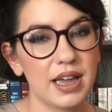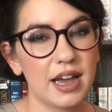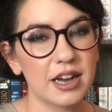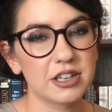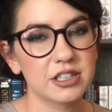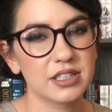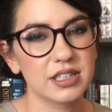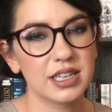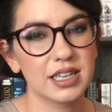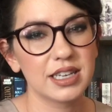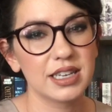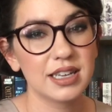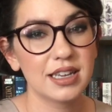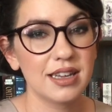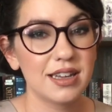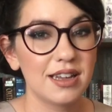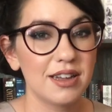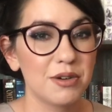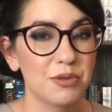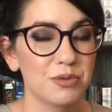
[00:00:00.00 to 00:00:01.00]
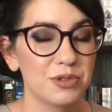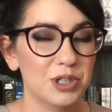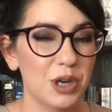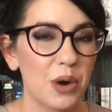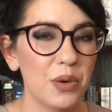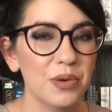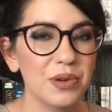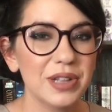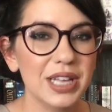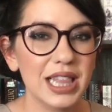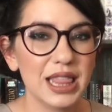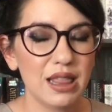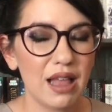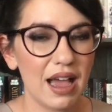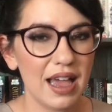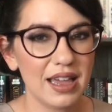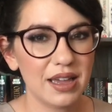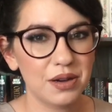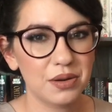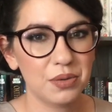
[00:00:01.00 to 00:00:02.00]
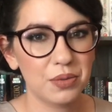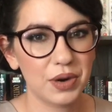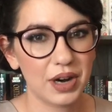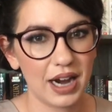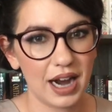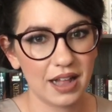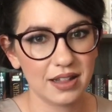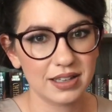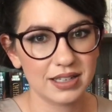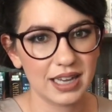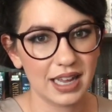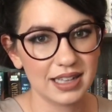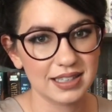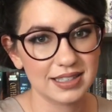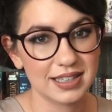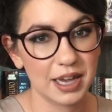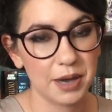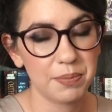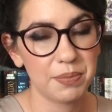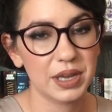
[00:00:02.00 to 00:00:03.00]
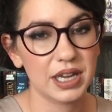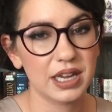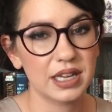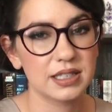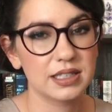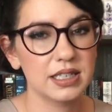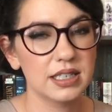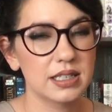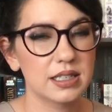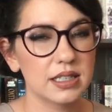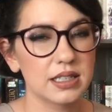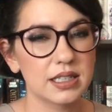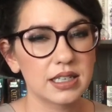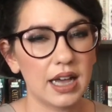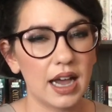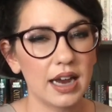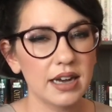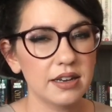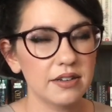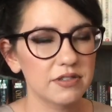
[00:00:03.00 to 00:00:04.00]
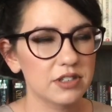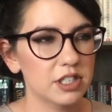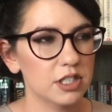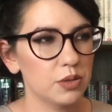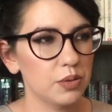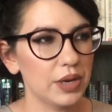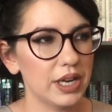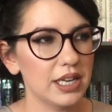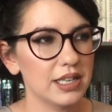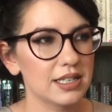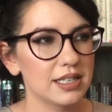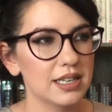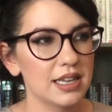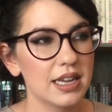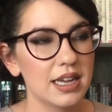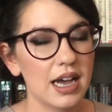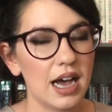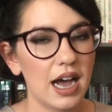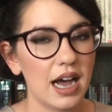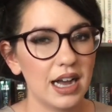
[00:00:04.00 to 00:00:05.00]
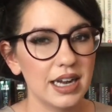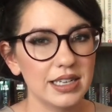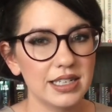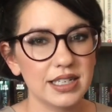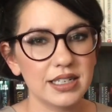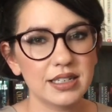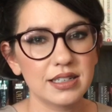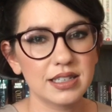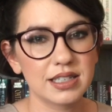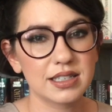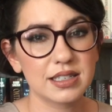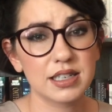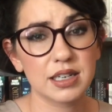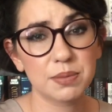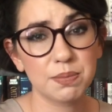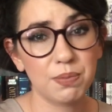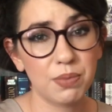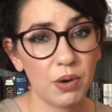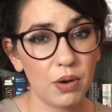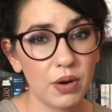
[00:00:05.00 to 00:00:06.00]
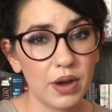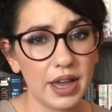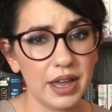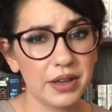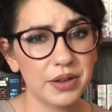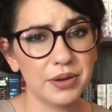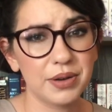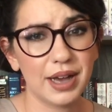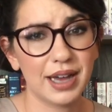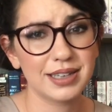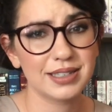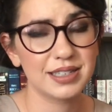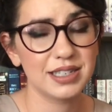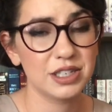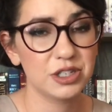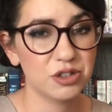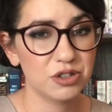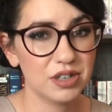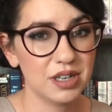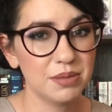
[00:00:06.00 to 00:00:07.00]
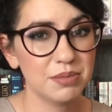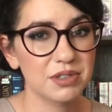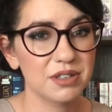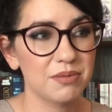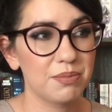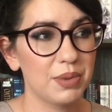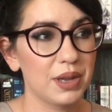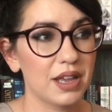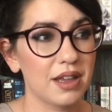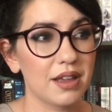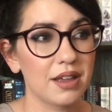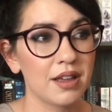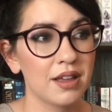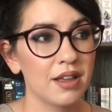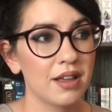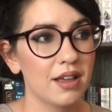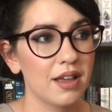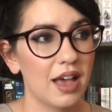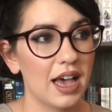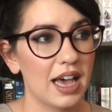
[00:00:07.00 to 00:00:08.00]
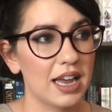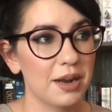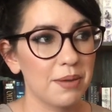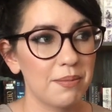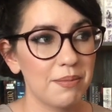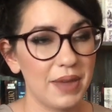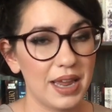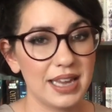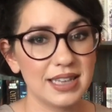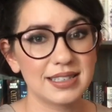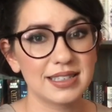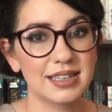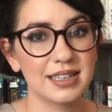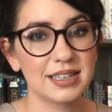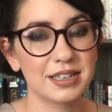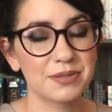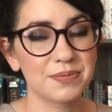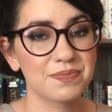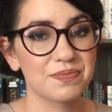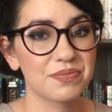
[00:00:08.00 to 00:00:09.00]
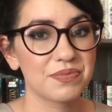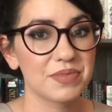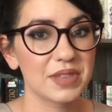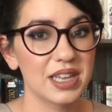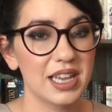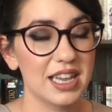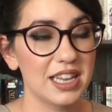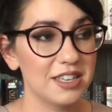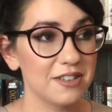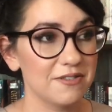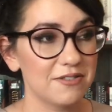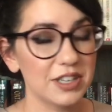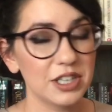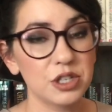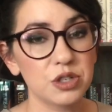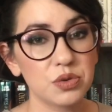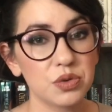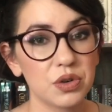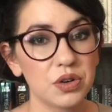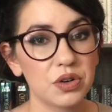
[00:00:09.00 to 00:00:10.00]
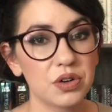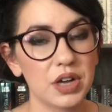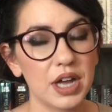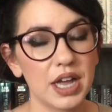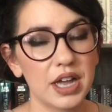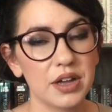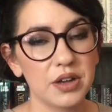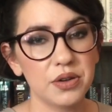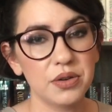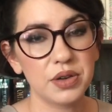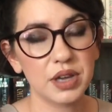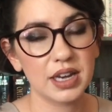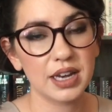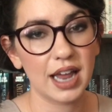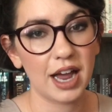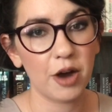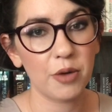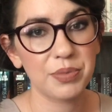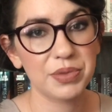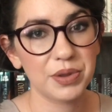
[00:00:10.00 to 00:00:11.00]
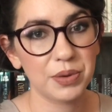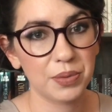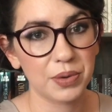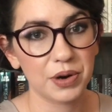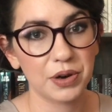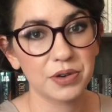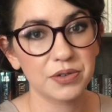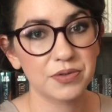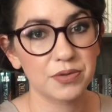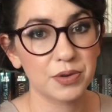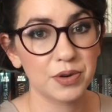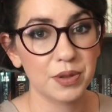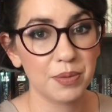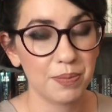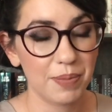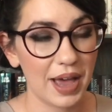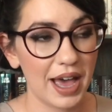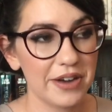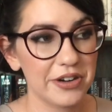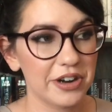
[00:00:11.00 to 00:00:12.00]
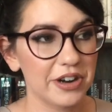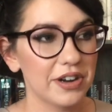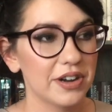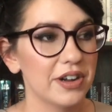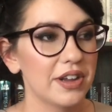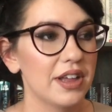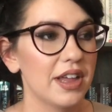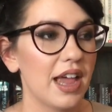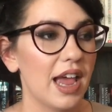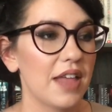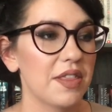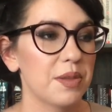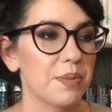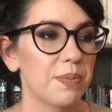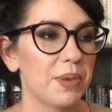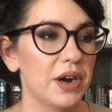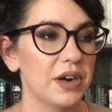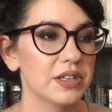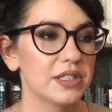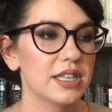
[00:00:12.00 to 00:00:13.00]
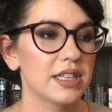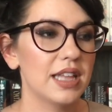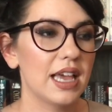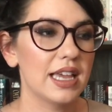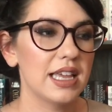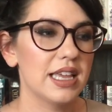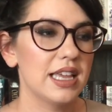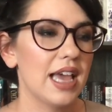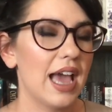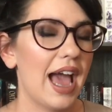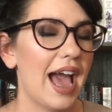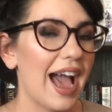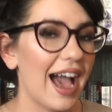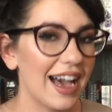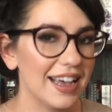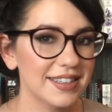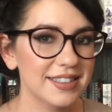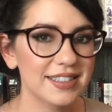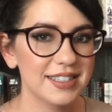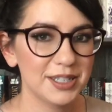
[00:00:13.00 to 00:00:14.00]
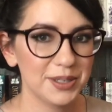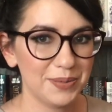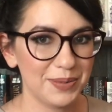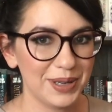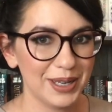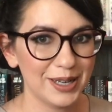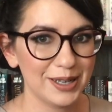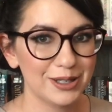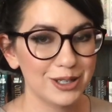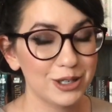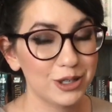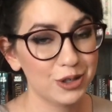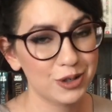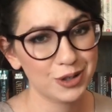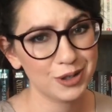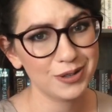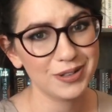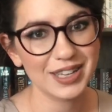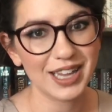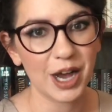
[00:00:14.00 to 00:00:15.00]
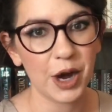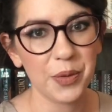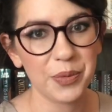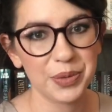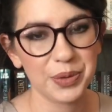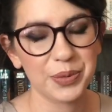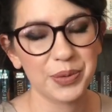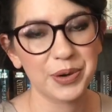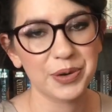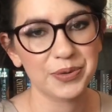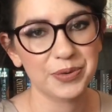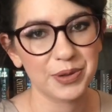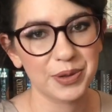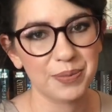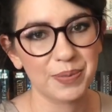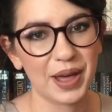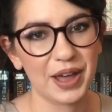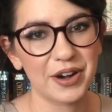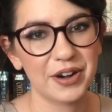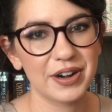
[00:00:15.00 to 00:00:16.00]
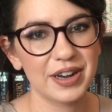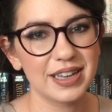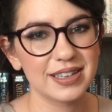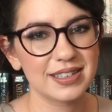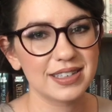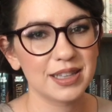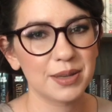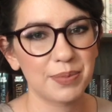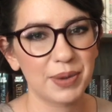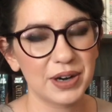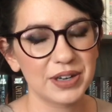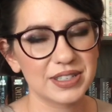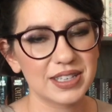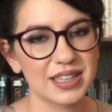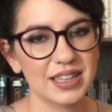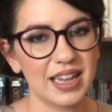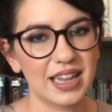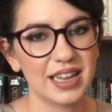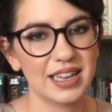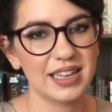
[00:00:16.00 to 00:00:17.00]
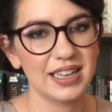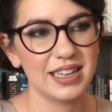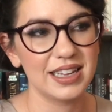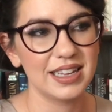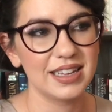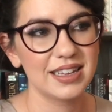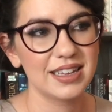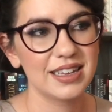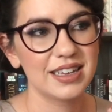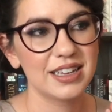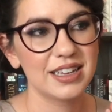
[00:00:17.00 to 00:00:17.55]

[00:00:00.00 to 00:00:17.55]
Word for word: actually don't really like where Elend ends up because he's this kind of sweet, idealistic boy who has these dreams of being an amazing individual who can help the world for the better. And the person that he has to be to truly help the world for the better isn't the person that he